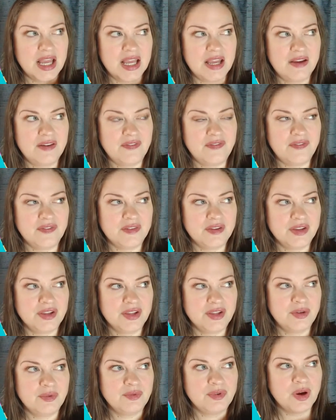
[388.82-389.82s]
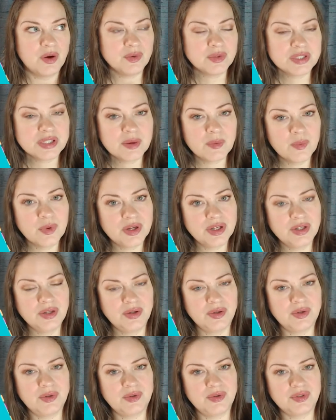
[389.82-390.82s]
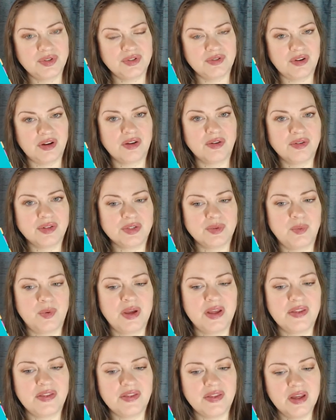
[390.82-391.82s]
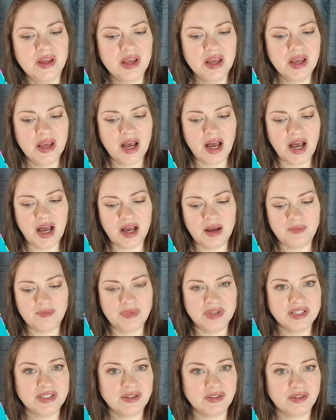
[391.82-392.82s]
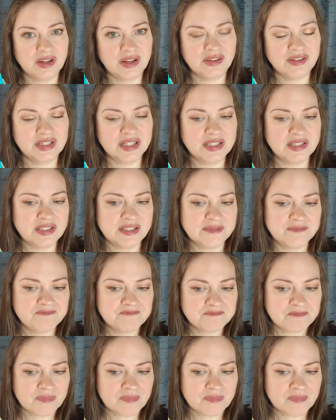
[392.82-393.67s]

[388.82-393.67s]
If you know someone who struggles with uh, mental illness,